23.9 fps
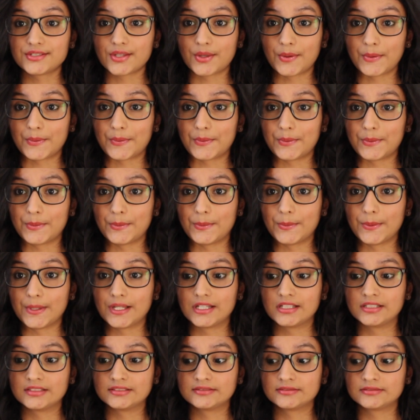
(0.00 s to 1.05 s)
So
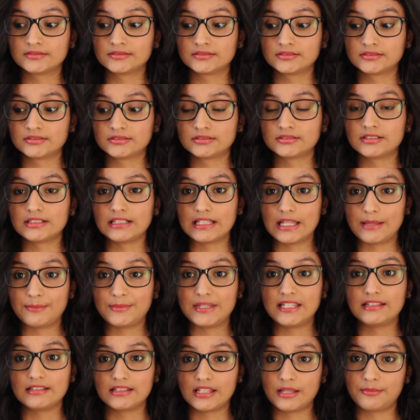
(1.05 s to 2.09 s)
let
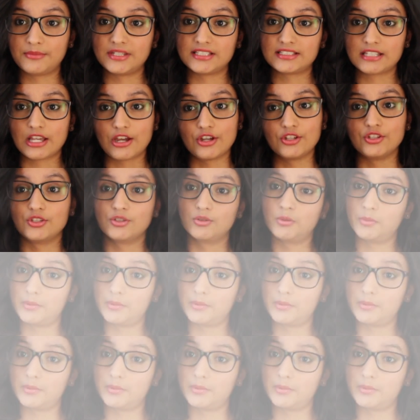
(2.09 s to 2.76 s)
me tell you